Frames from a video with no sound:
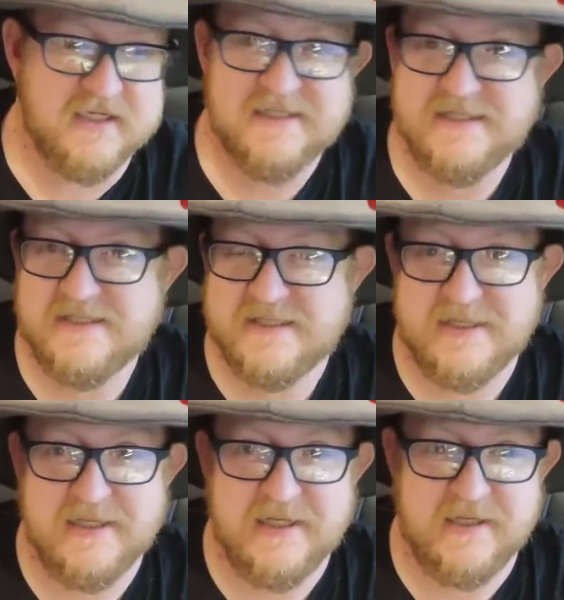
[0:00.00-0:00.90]

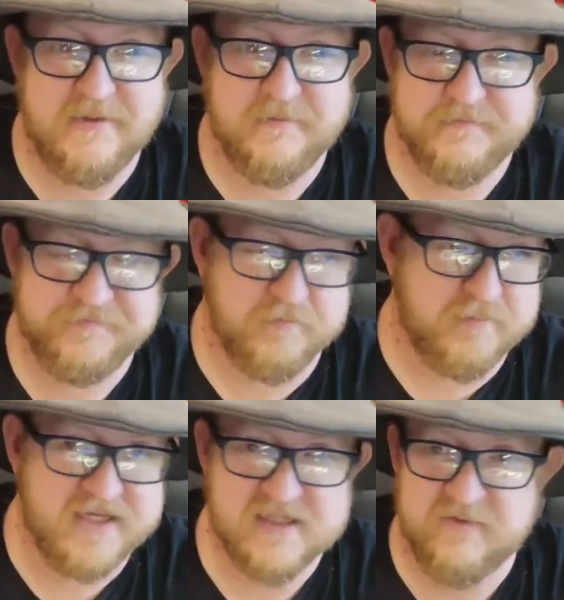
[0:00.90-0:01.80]
DCC,
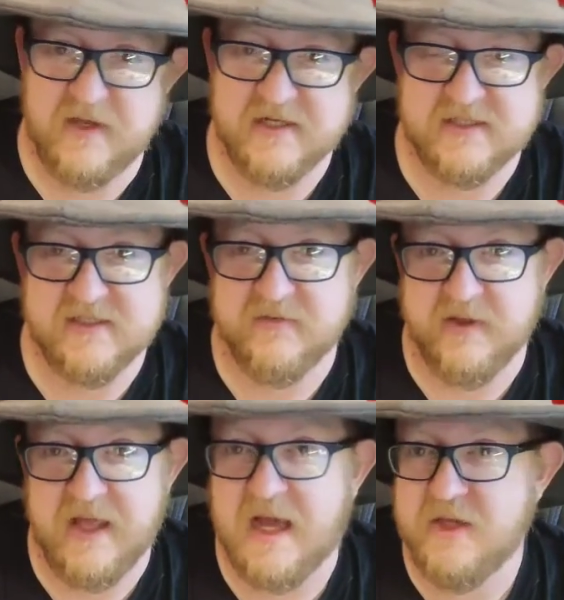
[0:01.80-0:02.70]
basic fantasy stuff like that.